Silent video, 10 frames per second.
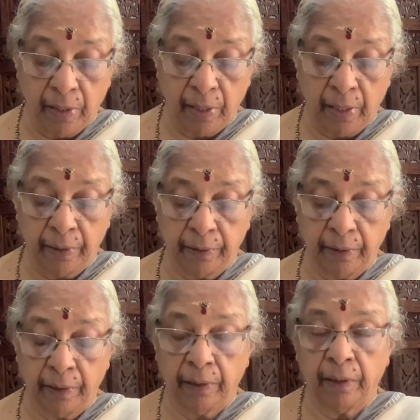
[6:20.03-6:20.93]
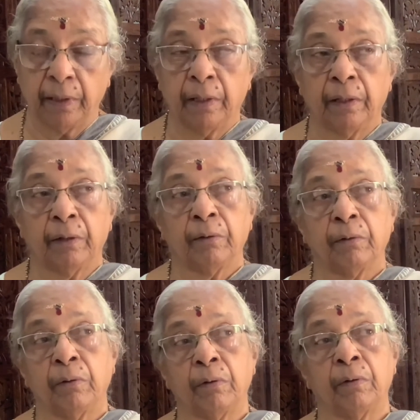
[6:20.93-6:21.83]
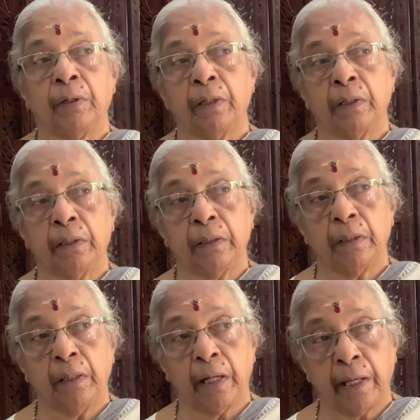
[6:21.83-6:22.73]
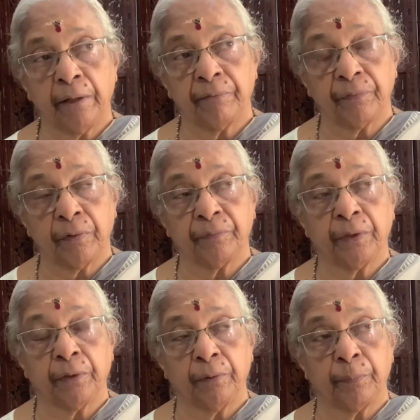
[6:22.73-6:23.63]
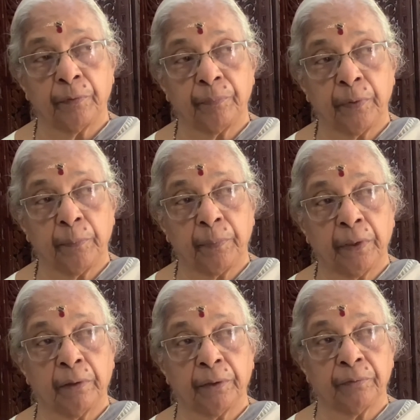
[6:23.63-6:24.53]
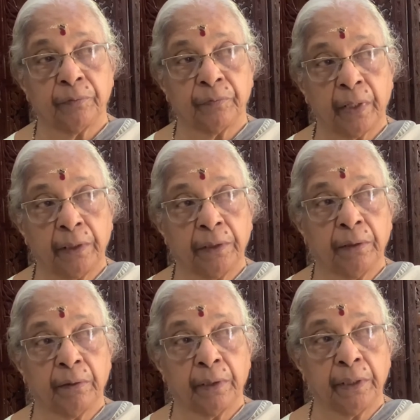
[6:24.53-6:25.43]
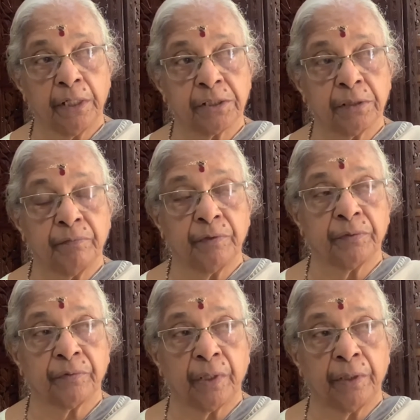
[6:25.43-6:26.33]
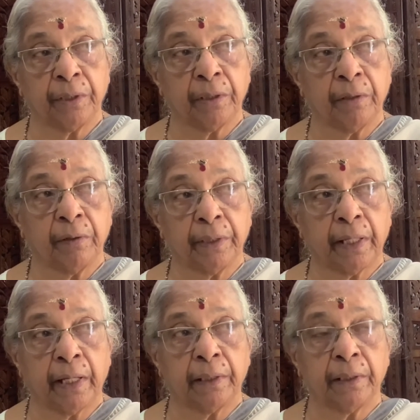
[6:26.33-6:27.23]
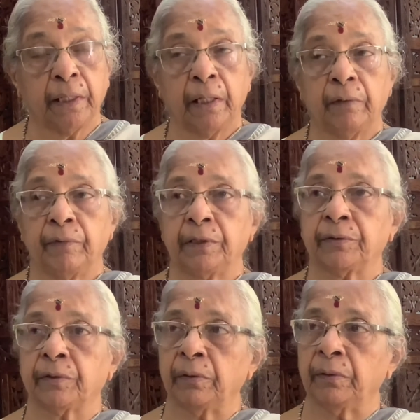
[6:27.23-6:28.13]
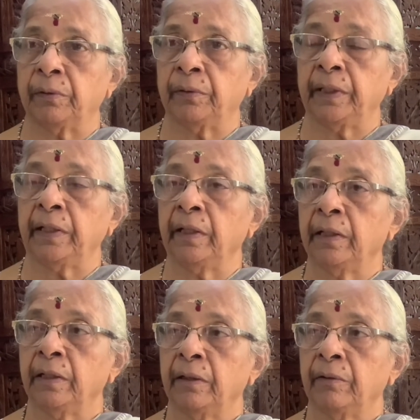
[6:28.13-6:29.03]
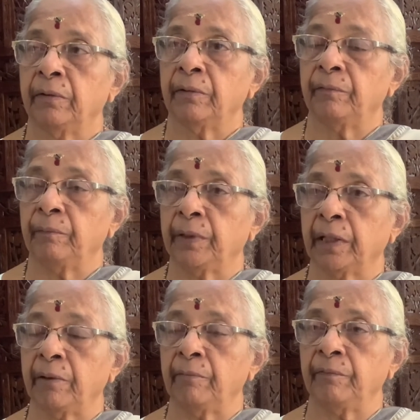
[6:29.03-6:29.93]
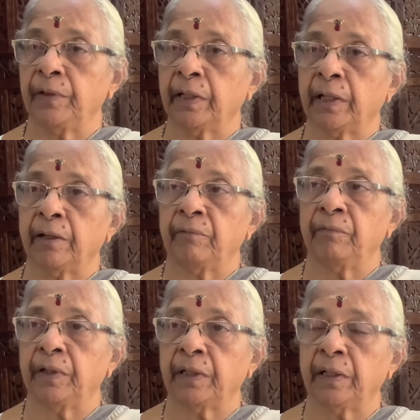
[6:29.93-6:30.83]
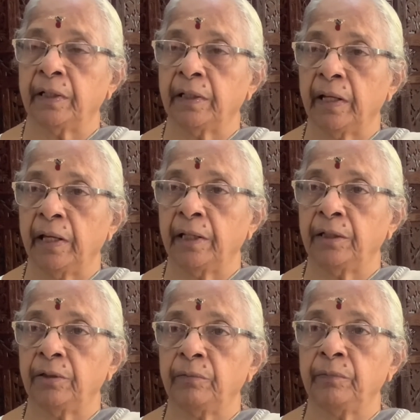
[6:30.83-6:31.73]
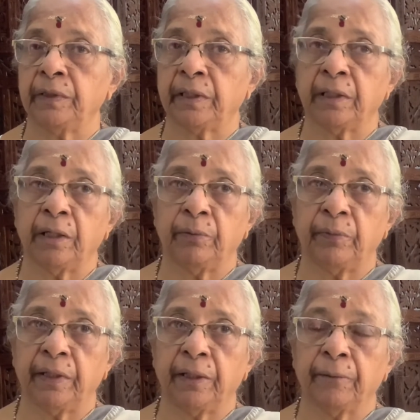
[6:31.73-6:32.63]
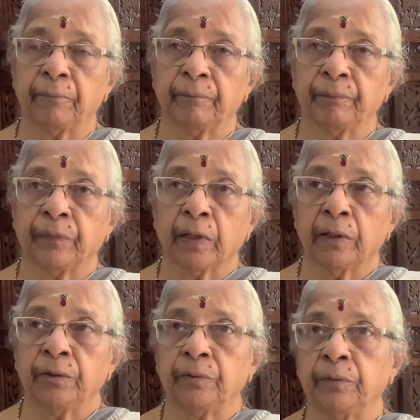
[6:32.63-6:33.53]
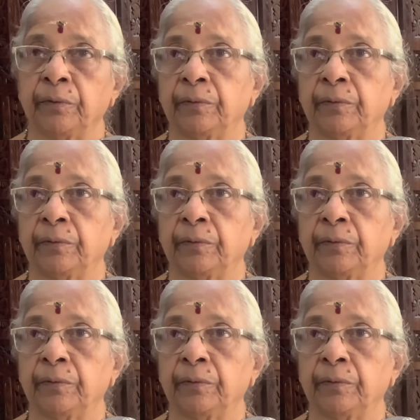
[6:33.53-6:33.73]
and the whole life of the group of people or the society or a nation which was centered on that will slowly become weaker and weaker and wither away. So